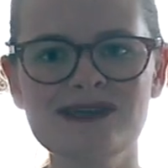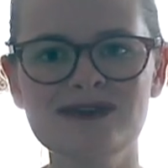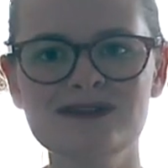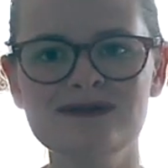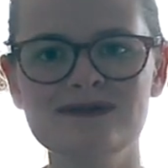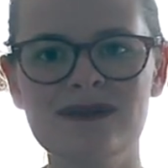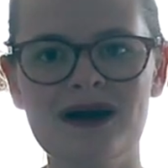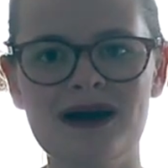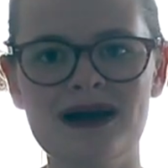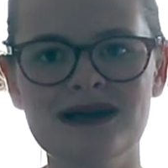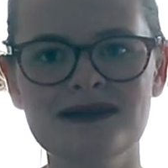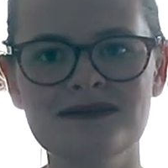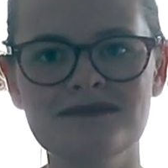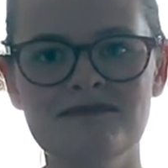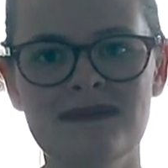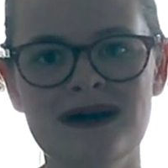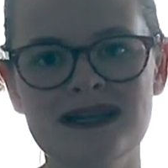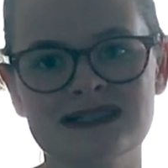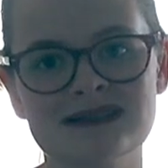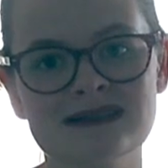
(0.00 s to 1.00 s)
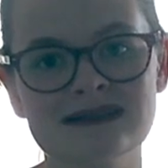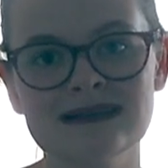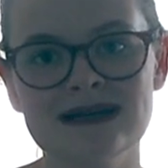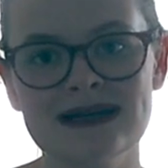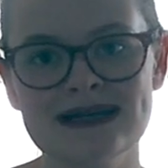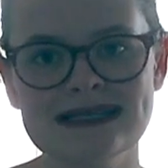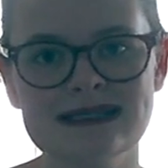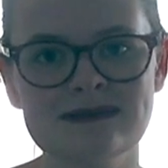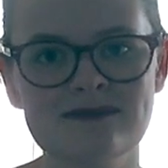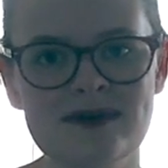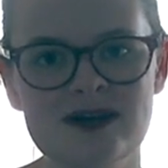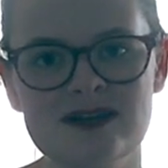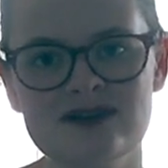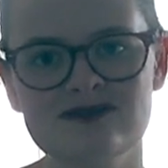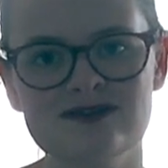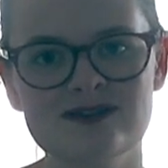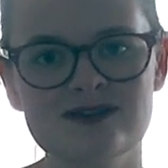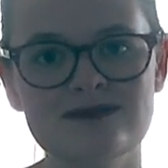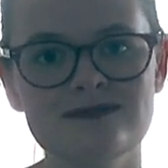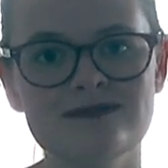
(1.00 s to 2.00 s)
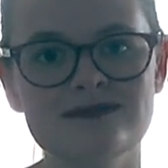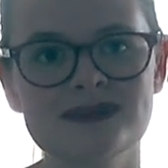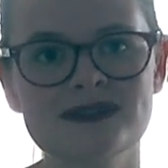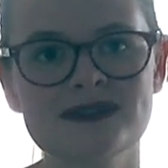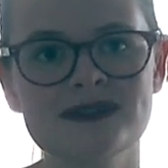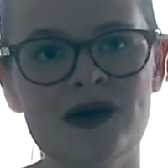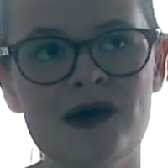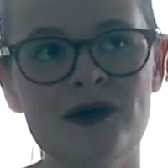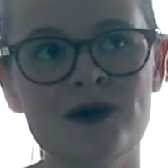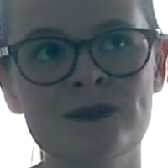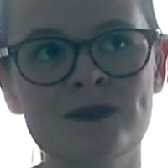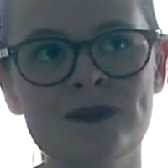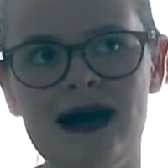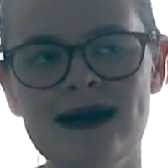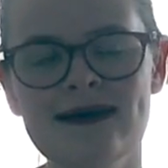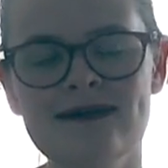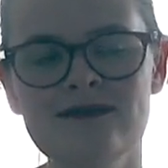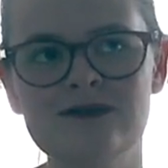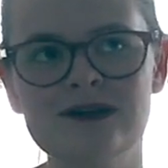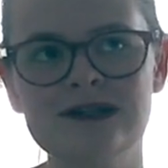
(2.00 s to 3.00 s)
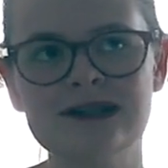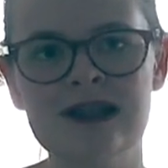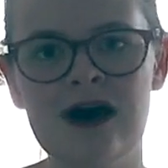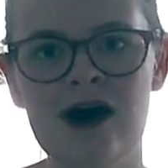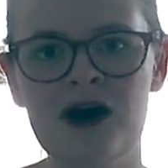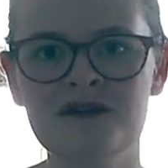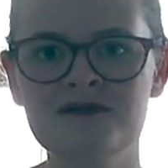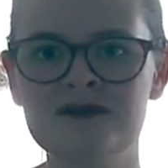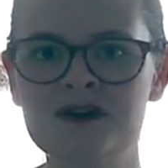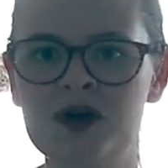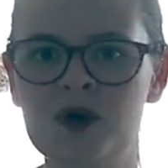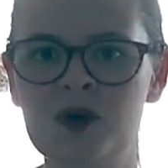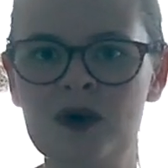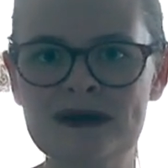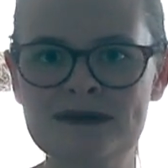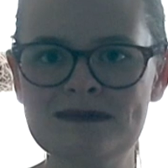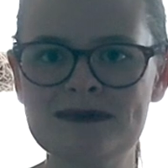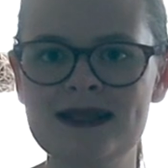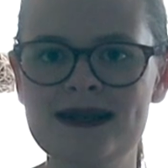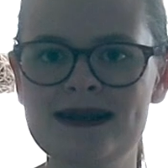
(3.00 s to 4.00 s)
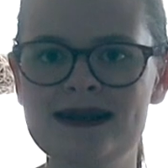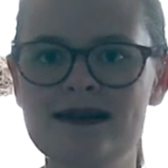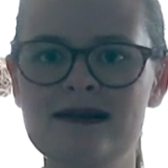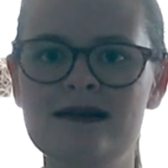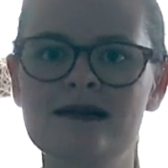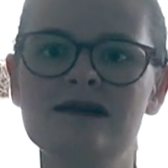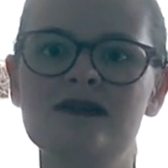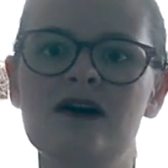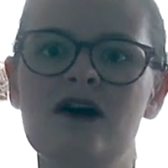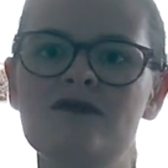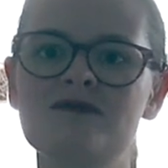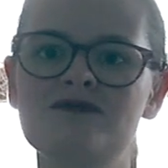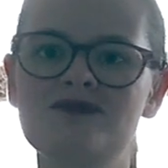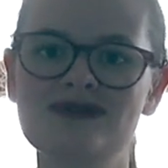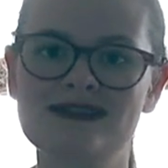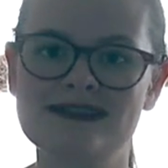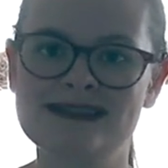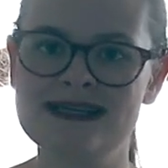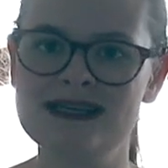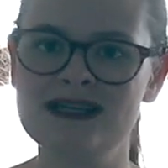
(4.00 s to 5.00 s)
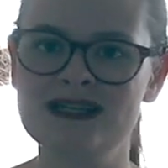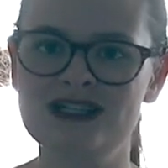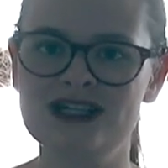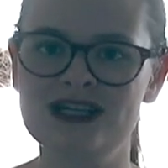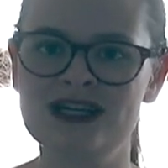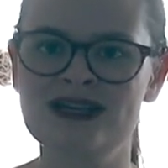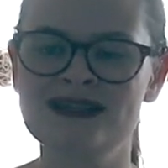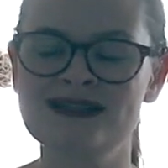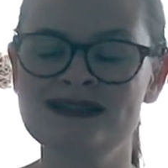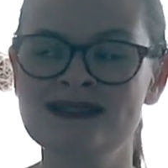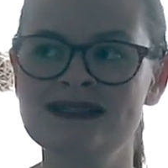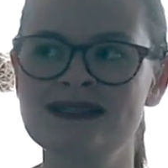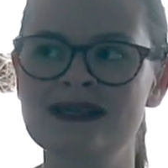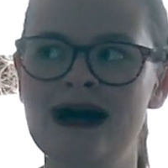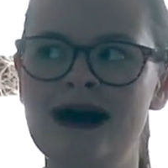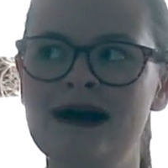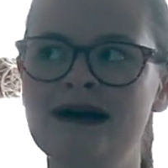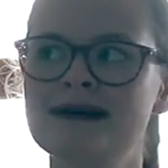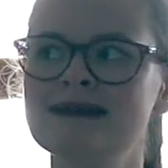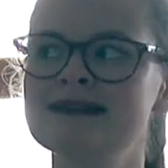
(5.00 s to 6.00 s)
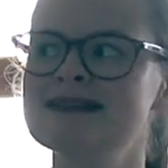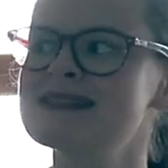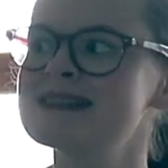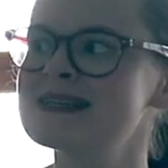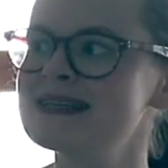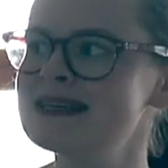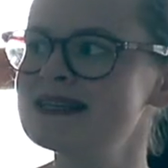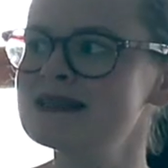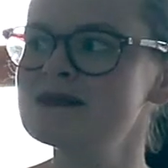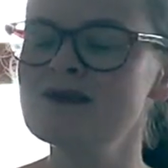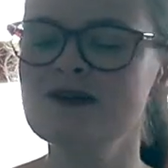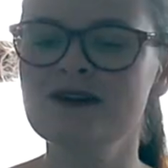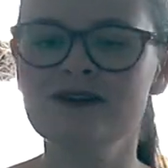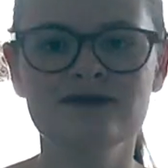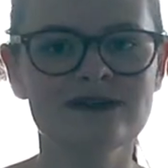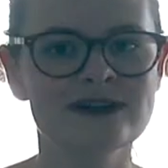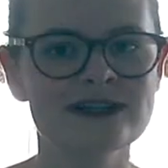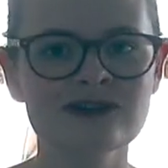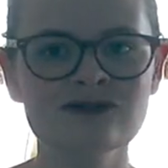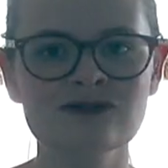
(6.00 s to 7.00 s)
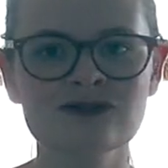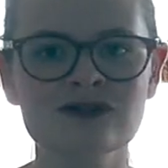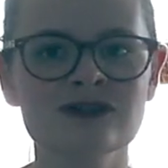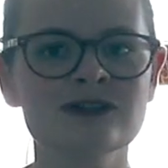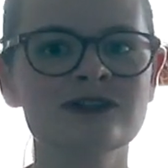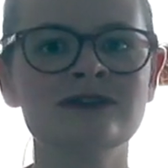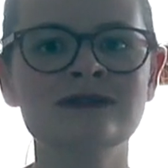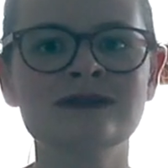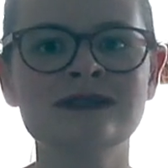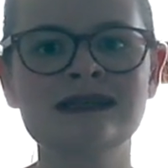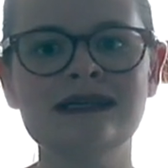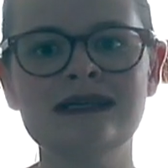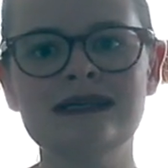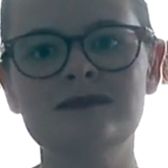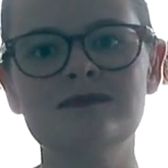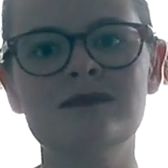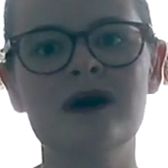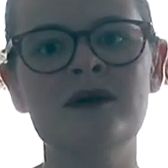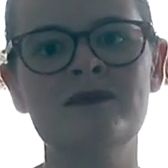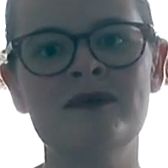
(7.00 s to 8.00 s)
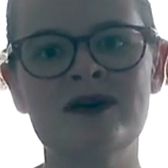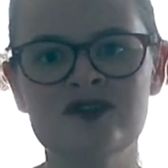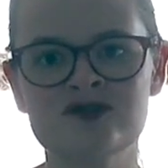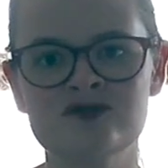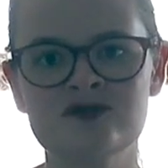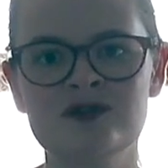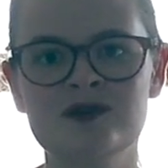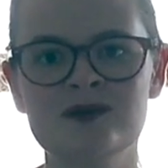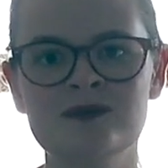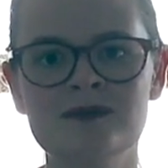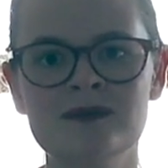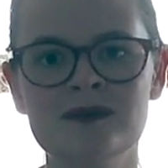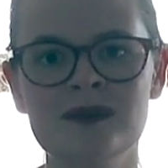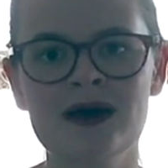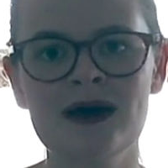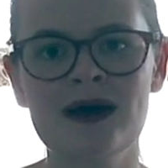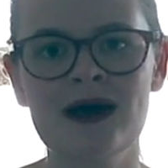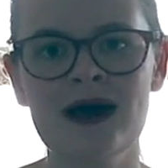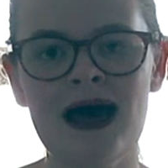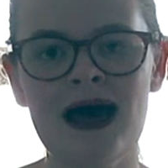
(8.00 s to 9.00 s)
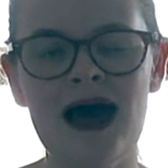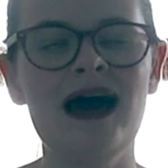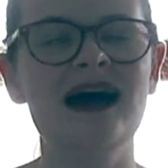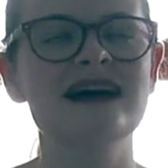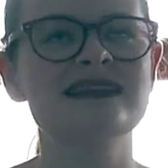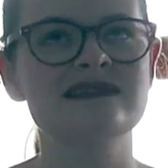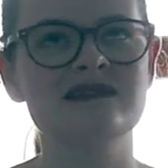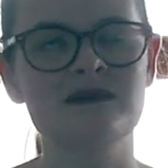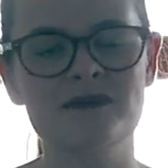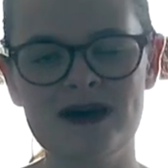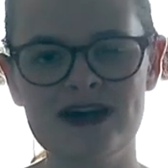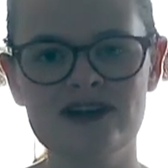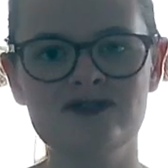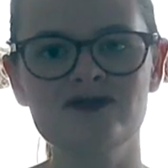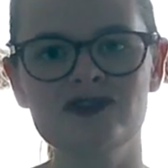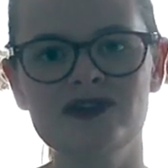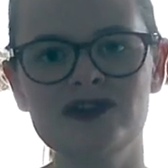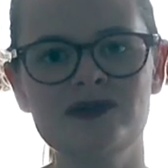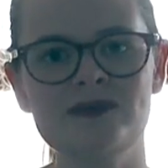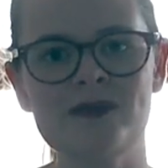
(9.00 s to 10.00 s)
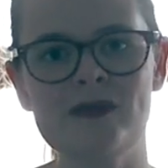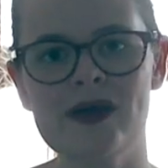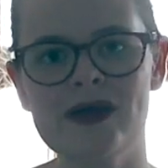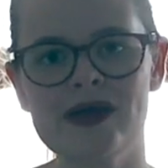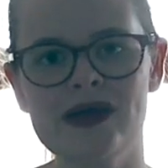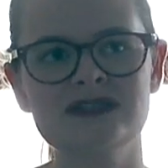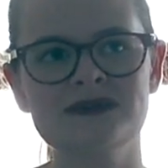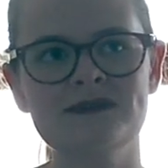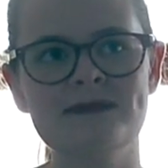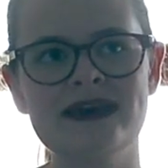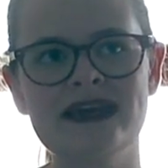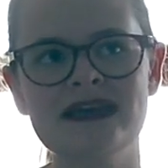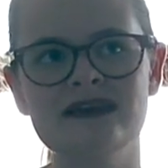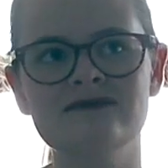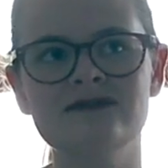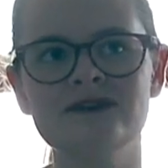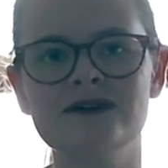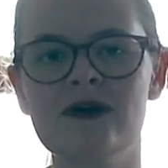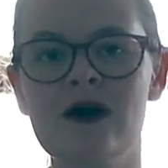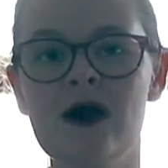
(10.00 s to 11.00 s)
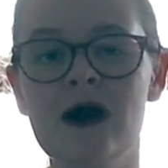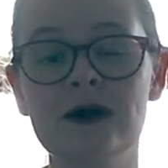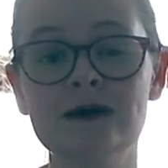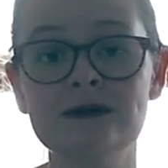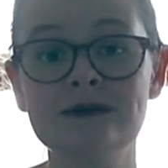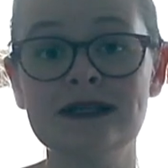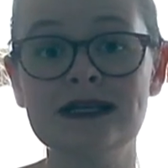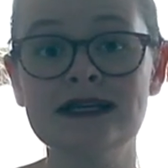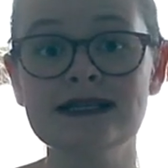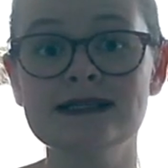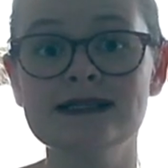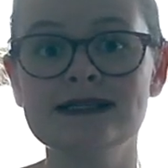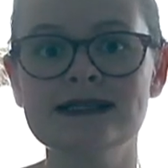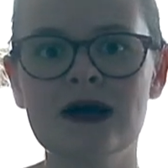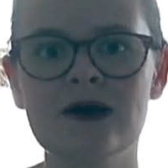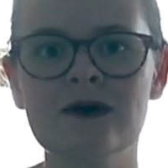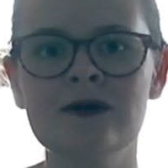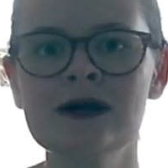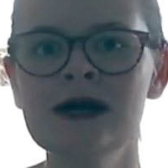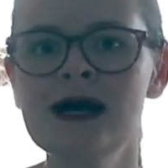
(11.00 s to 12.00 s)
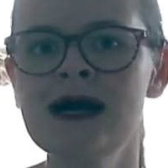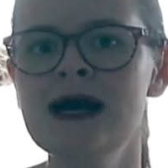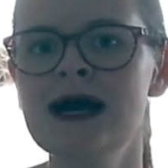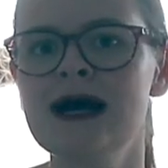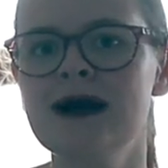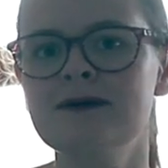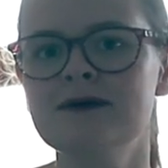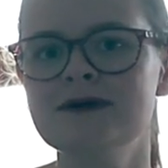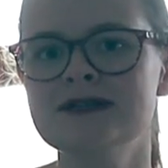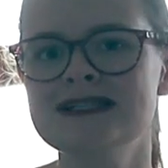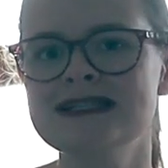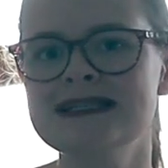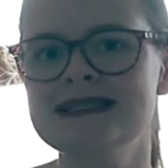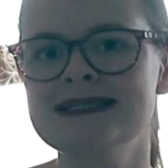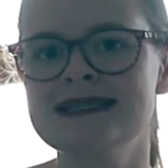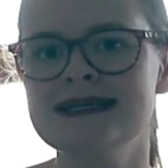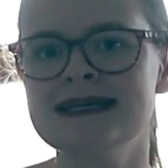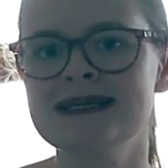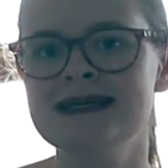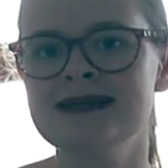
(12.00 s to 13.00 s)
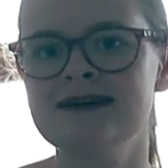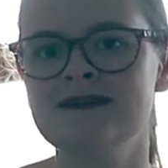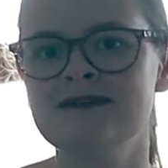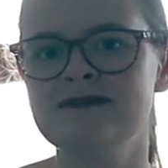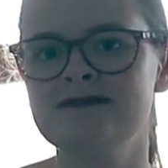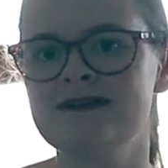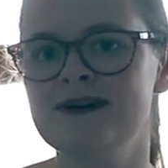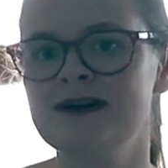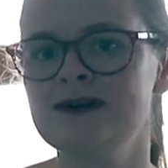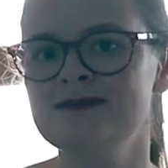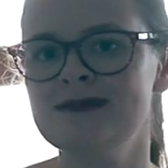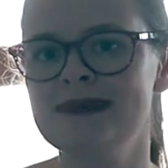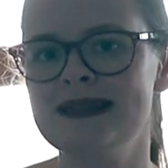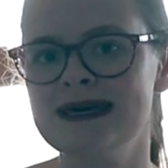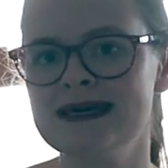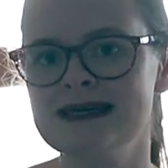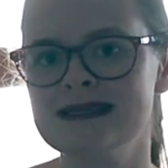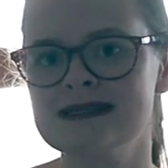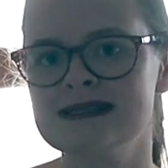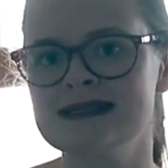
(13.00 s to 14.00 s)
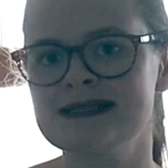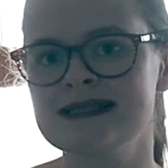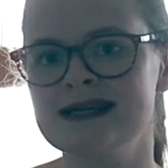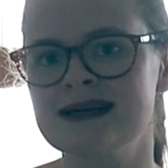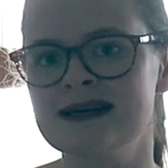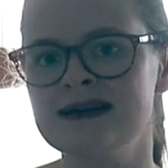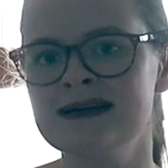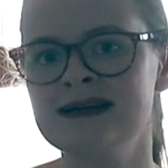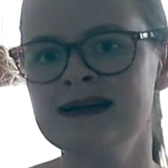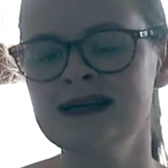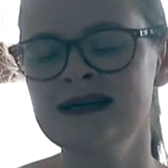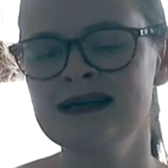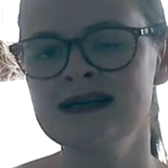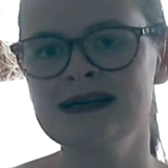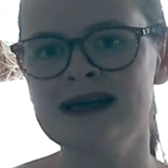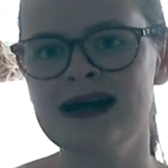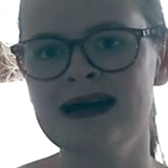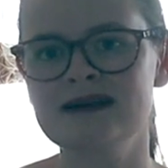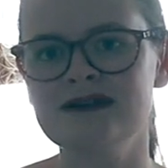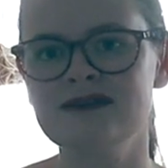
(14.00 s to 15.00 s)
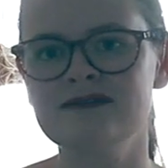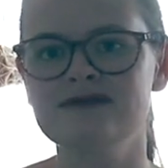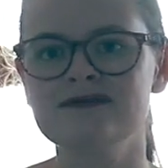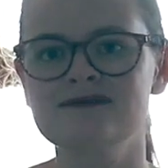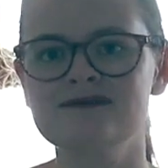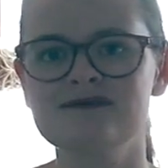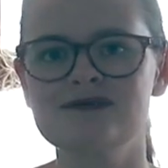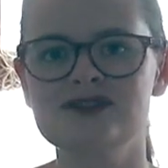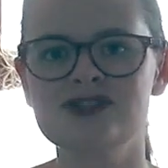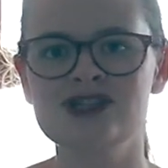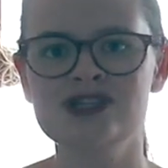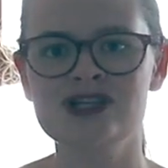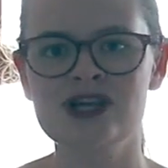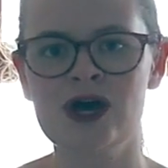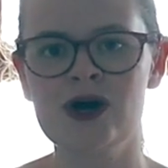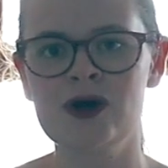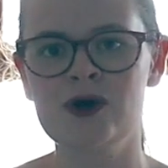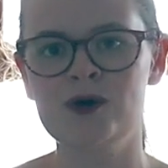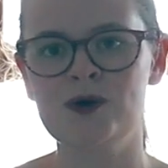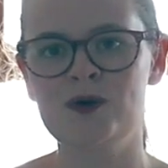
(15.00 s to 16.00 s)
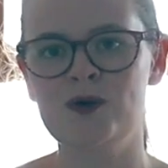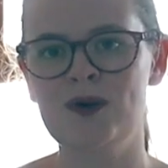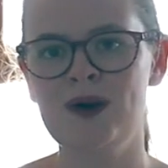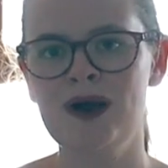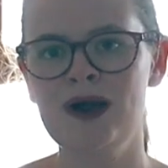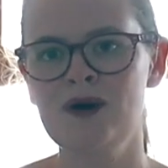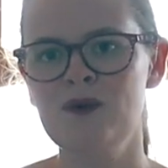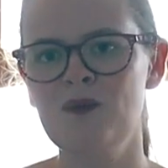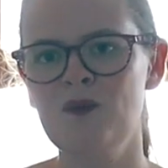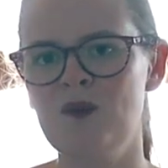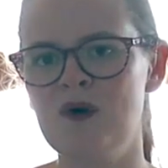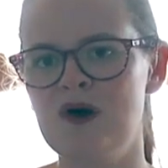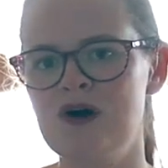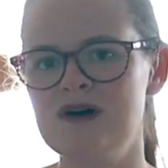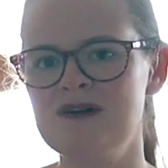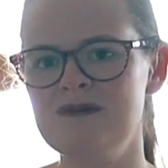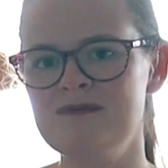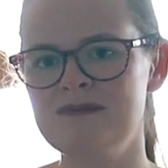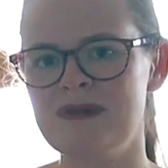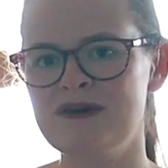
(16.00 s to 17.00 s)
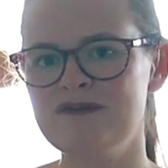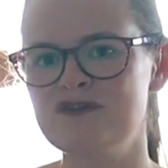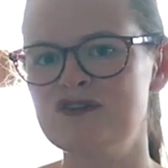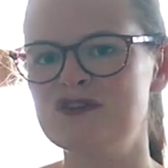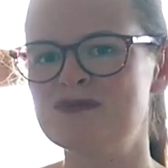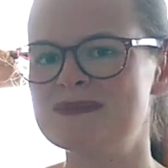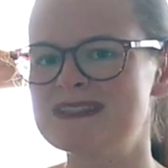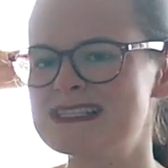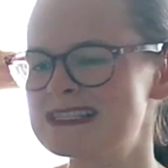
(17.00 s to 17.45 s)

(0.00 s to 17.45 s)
you my medicalized bedroom. So I have a lot of equipment and a lot of procedures, and it's been a real struggle to keep my bedroom as a bedroom, to make it feel homely. So I wanted to film this to kind of show what my room